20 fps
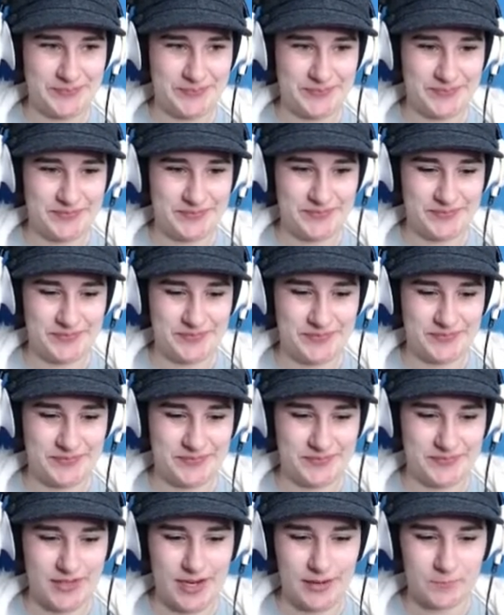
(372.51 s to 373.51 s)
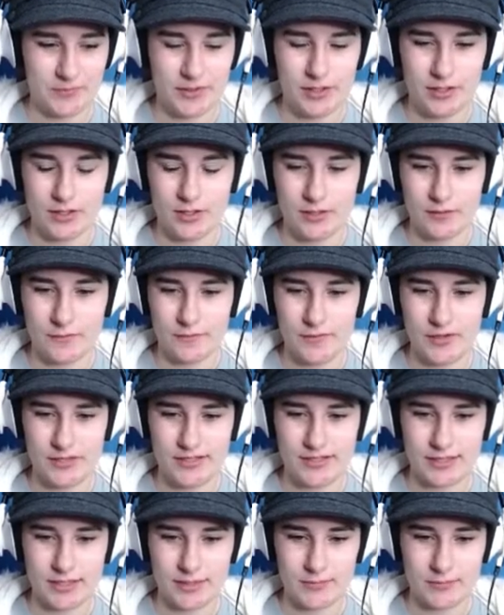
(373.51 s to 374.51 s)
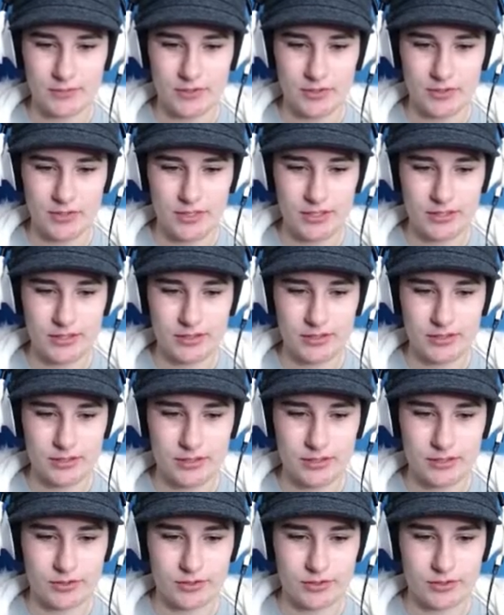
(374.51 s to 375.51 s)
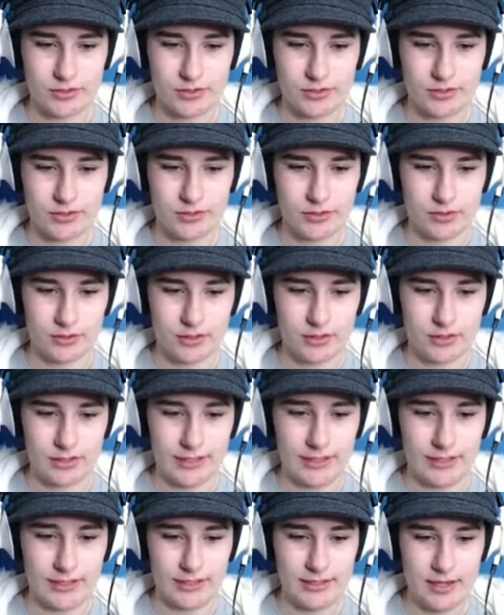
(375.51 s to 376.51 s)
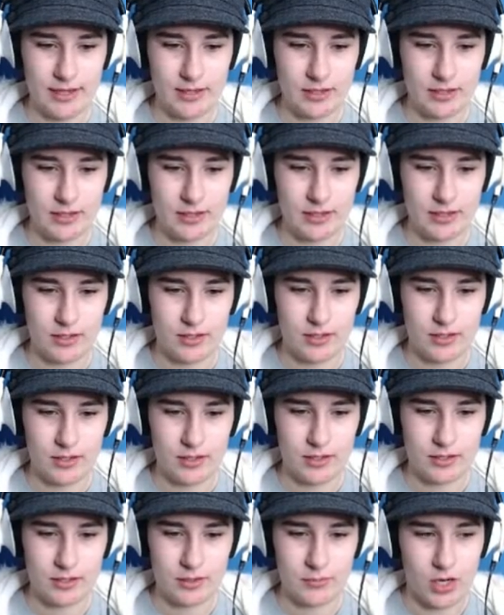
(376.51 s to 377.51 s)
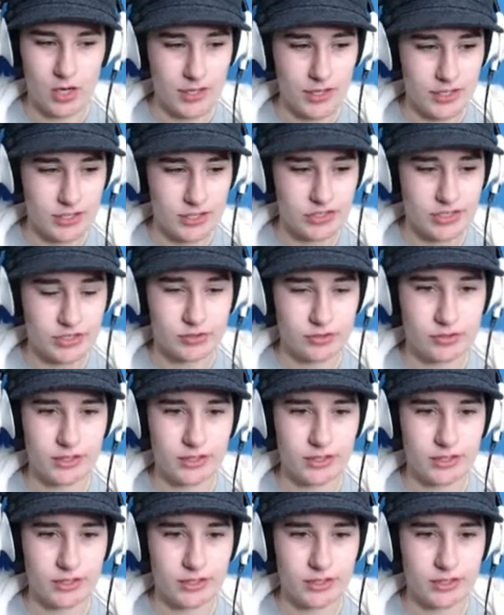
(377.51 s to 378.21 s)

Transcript: Alright. First up, you need to clean that. Potty train Julia.